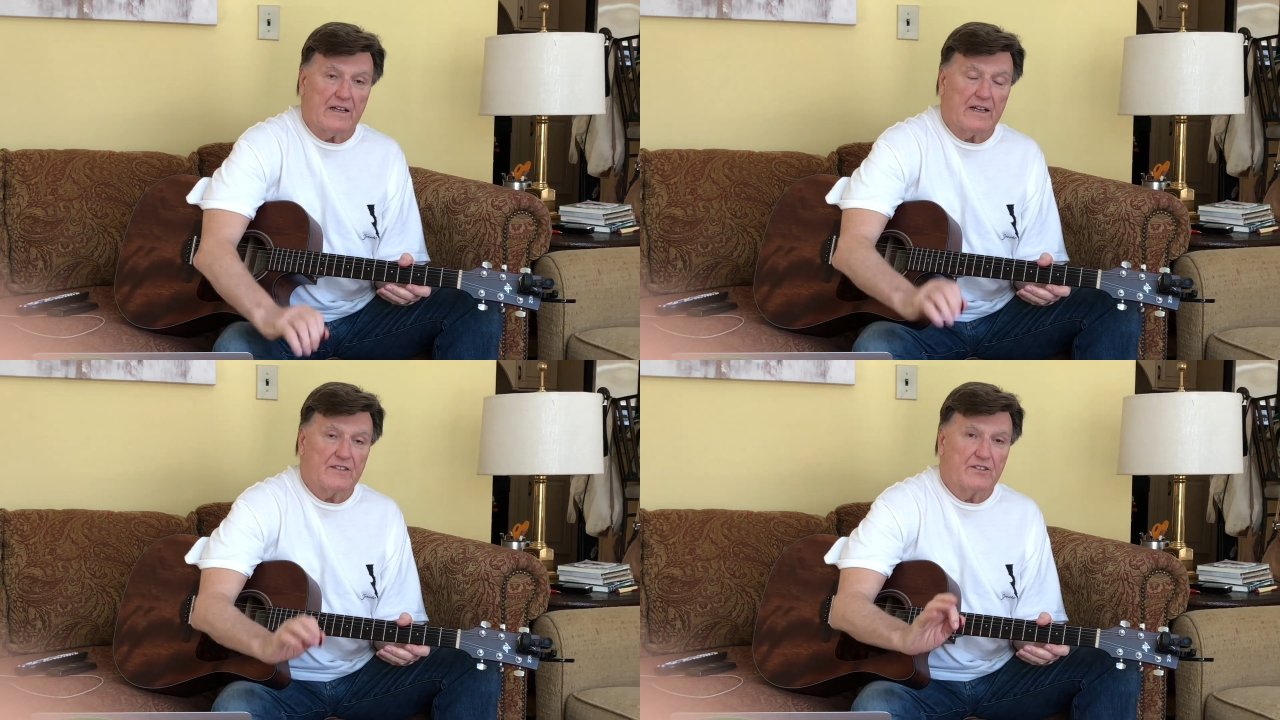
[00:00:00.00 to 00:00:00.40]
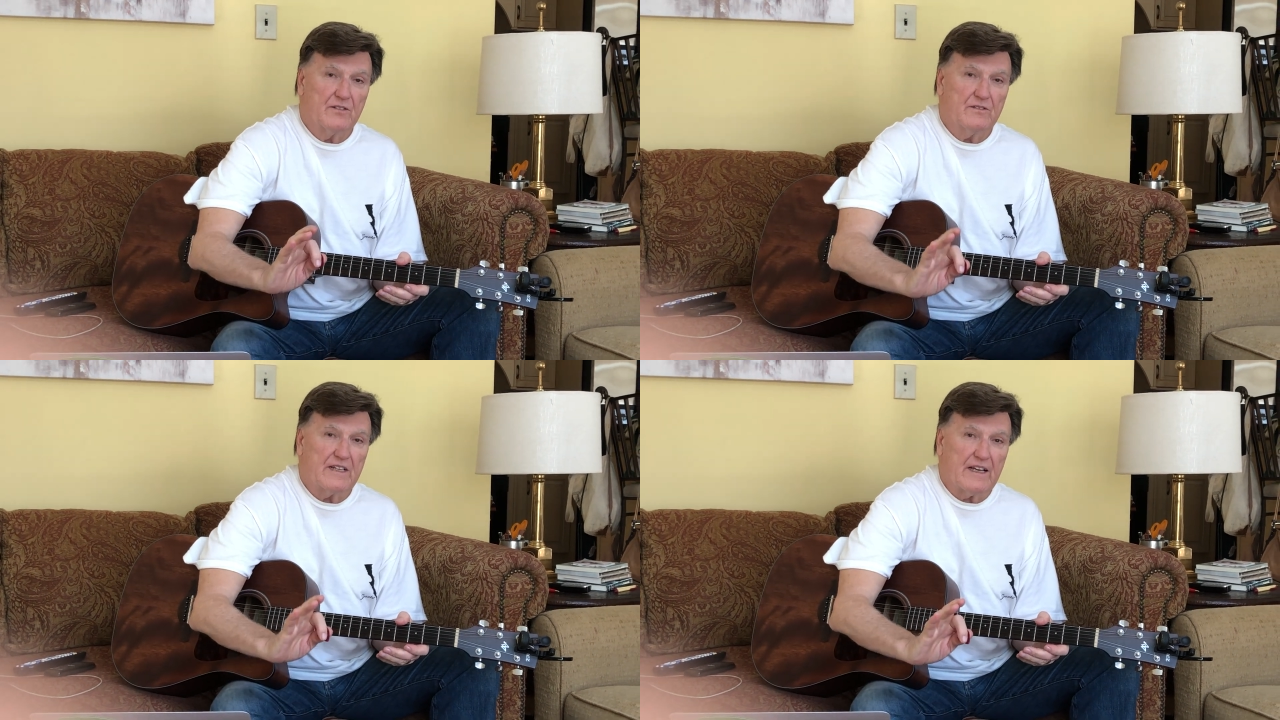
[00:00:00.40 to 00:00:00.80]
next
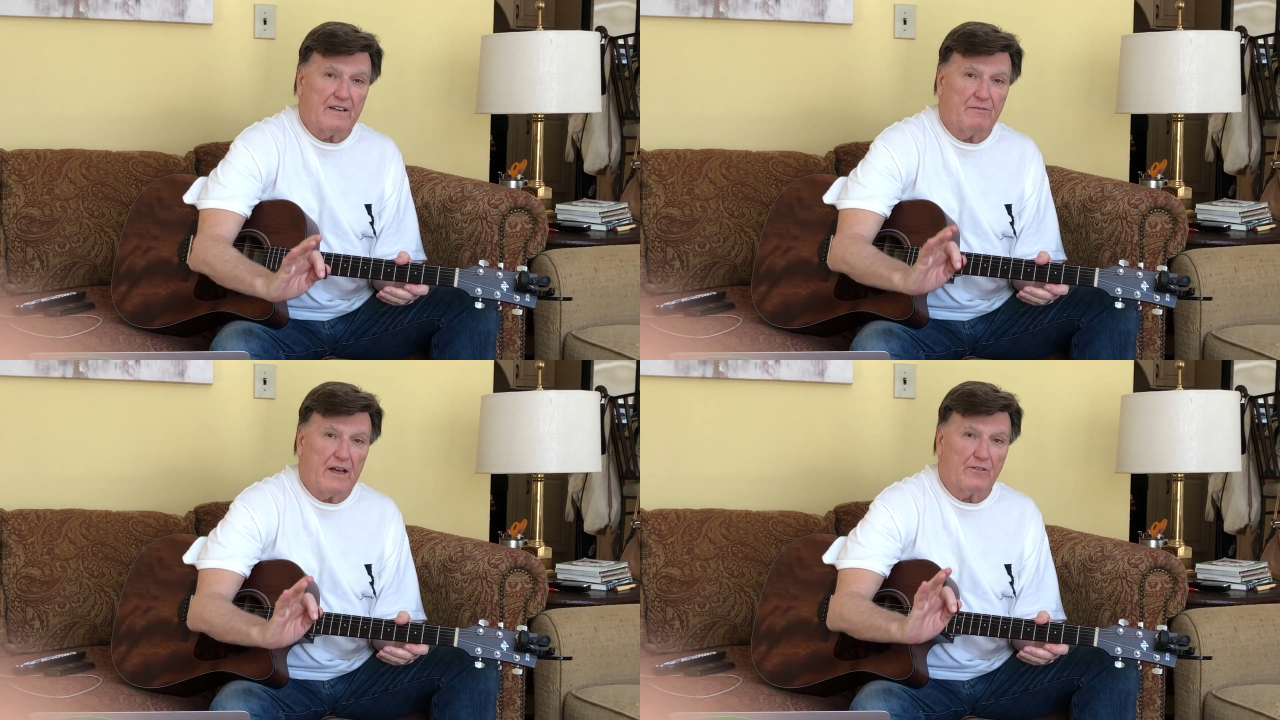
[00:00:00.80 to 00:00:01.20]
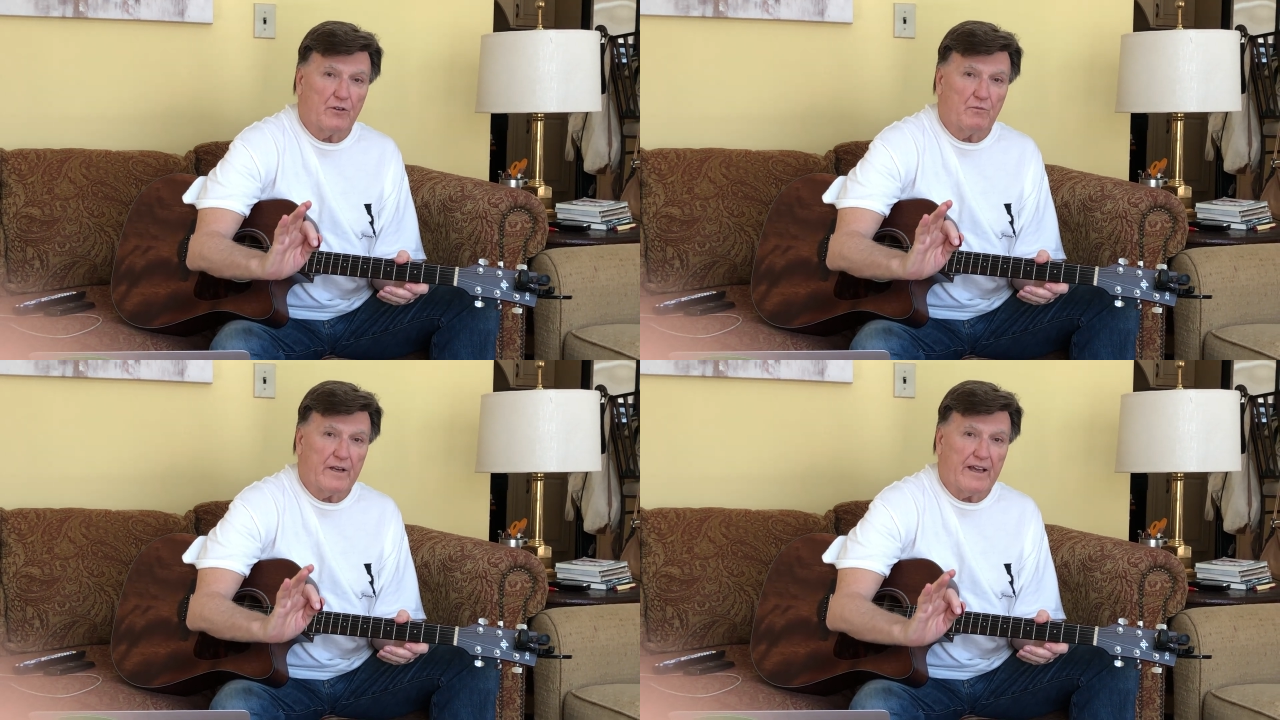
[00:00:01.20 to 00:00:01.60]
Tuesday. Have a
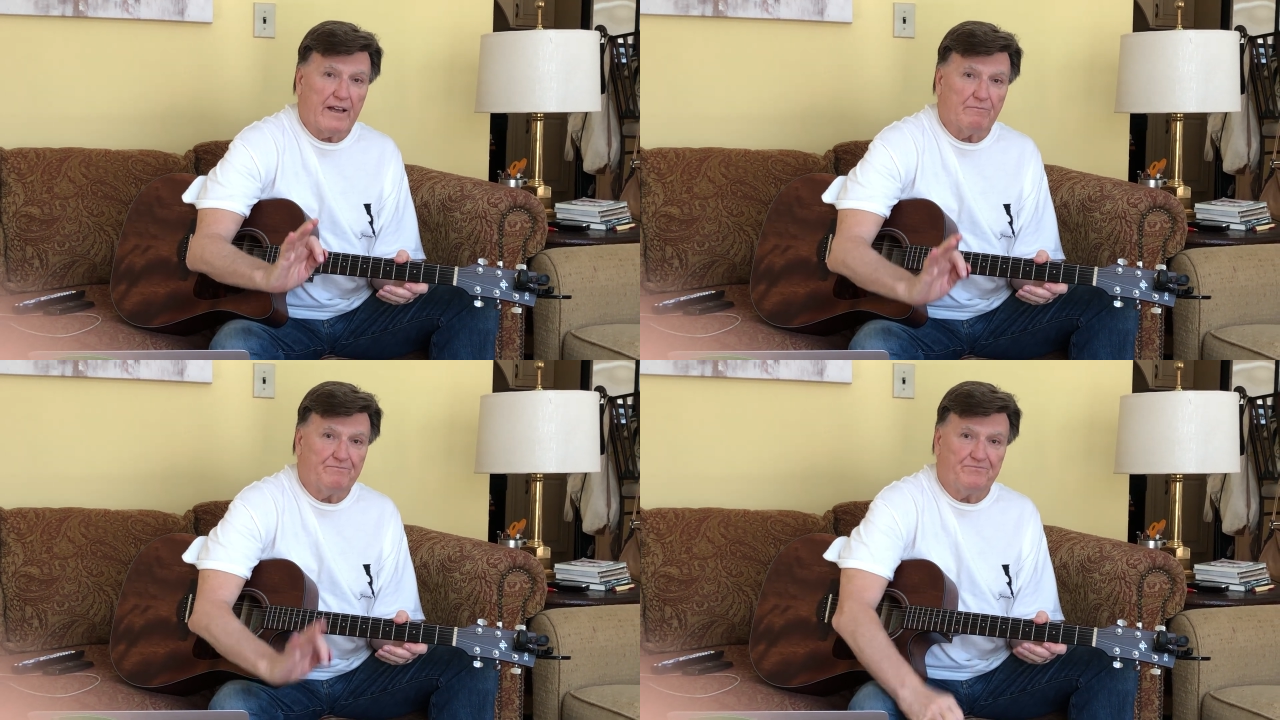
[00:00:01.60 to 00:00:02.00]
good weekend.